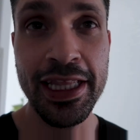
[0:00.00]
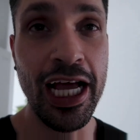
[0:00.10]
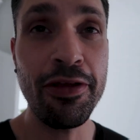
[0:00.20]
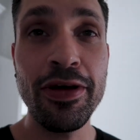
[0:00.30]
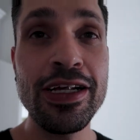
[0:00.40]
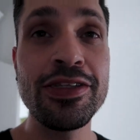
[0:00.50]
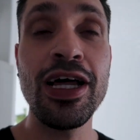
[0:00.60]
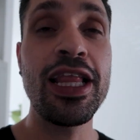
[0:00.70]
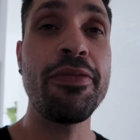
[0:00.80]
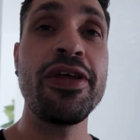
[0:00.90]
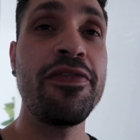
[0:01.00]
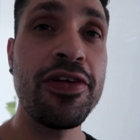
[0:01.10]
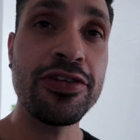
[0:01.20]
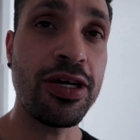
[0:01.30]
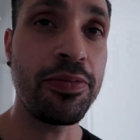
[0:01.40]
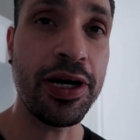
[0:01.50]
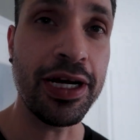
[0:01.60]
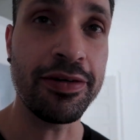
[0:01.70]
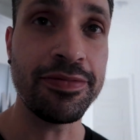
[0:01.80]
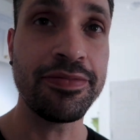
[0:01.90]
That's why there's not that many videos up right
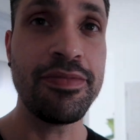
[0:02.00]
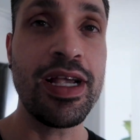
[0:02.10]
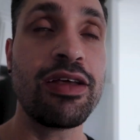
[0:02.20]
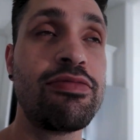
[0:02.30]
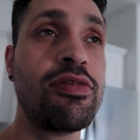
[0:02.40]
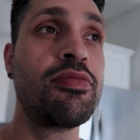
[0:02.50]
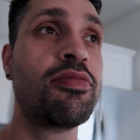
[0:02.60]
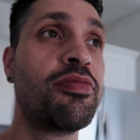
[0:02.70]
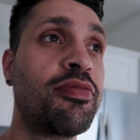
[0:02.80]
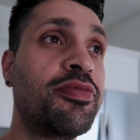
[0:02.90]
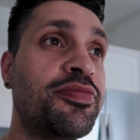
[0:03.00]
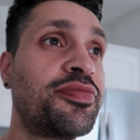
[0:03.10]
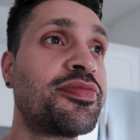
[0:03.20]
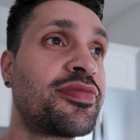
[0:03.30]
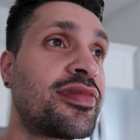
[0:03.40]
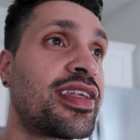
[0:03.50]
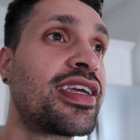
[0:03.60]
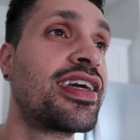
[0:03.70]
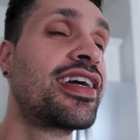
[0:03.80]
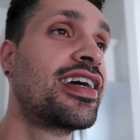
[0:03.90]
now. Because what are your hmm.
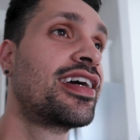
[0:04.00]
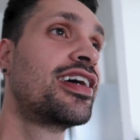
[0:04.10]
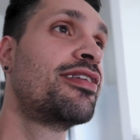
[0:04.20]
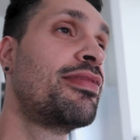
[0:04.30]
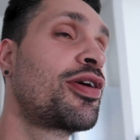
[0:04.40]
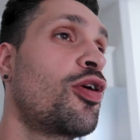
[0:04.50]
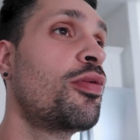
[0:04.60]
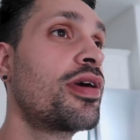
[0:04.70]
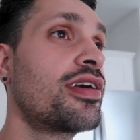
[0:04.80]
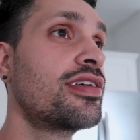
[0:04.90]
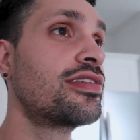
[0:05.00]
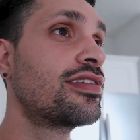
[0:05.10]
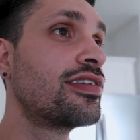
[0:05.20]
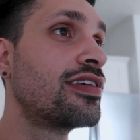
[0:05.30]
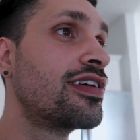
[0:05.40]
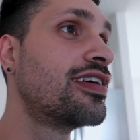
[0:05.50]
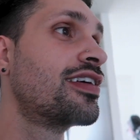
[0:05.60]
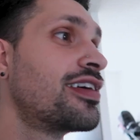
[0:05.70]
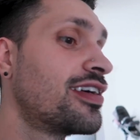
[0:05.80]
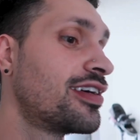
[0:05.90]
coworkers My coworkers?
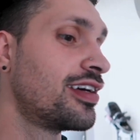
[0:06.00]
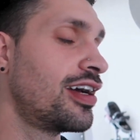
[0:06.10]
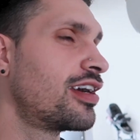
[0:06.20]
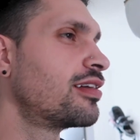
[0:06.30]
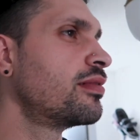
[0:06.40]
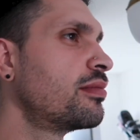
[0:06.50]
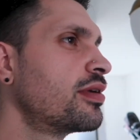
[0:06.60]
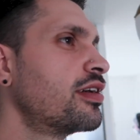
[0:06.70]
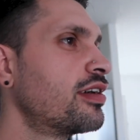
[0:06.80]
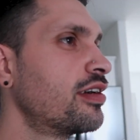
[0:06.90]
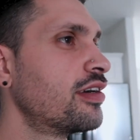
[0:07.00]
Yeah. I don't remember.